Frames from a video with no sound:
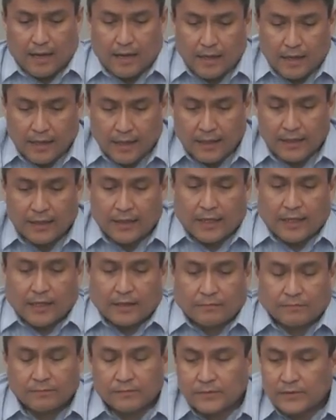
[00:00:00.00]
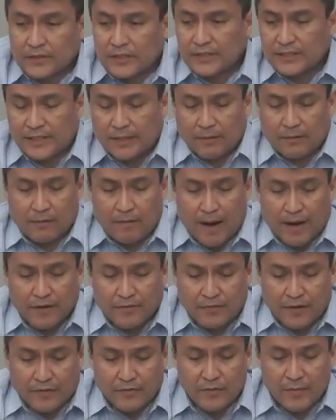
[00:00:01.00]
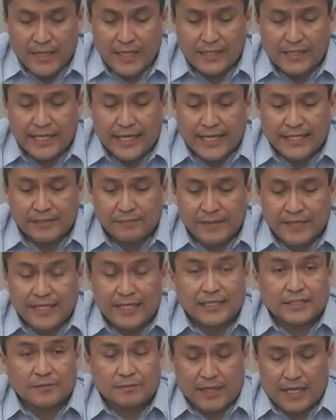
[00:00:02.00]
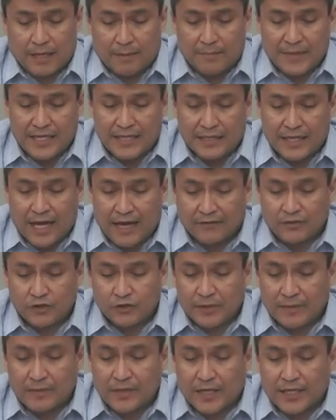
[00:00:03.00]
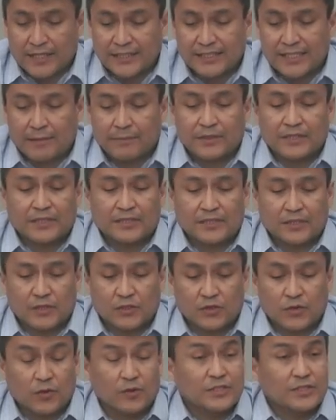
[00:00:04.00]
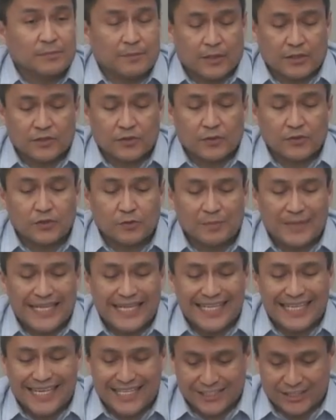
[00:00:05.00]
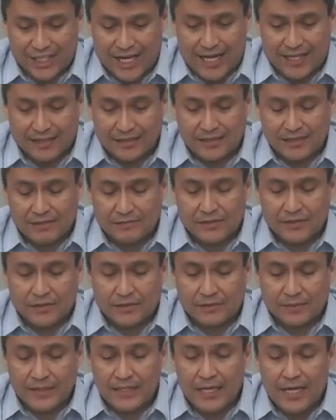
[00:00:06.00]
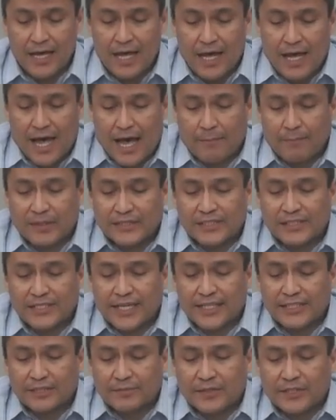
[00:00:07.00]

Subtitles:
And just a reminder for everybody, today's meeting is being live streamed on the Assembly's social media channels, and presentation